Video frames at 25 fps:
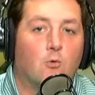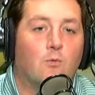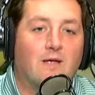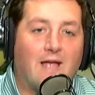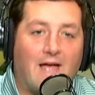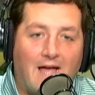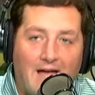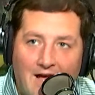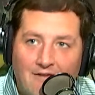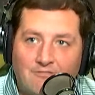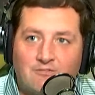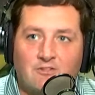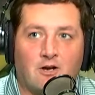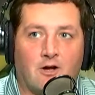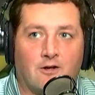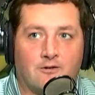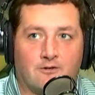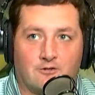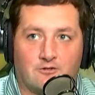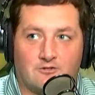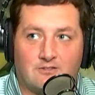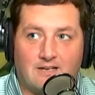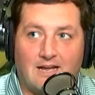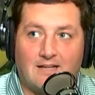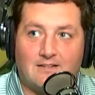We have to
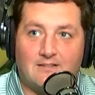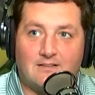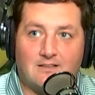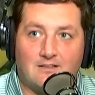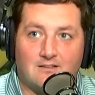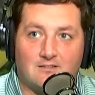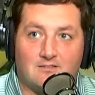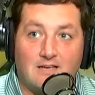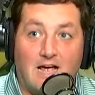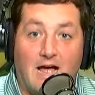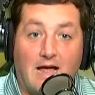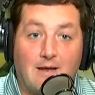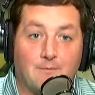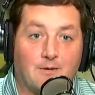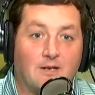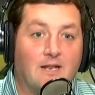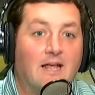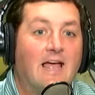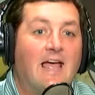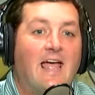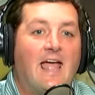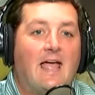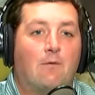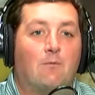understand the assignment,